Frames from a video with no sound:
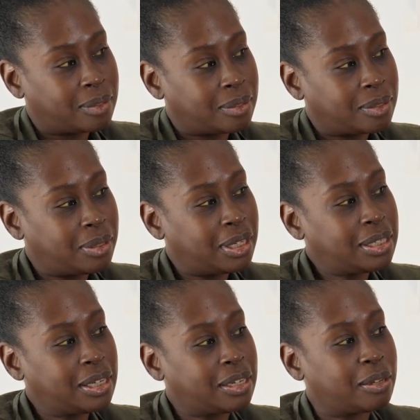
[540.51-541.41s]
So they
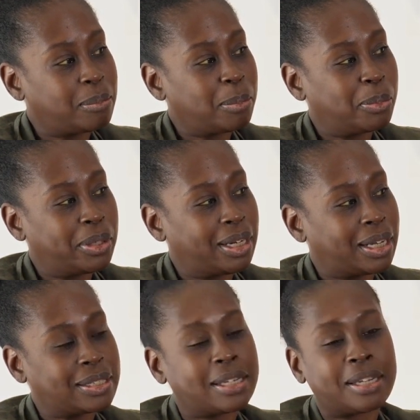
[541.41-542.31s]
take care of me more than I
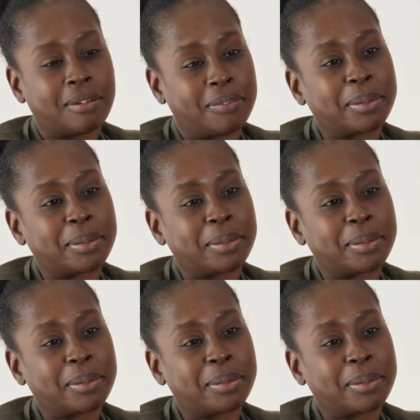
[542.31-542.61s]
take care of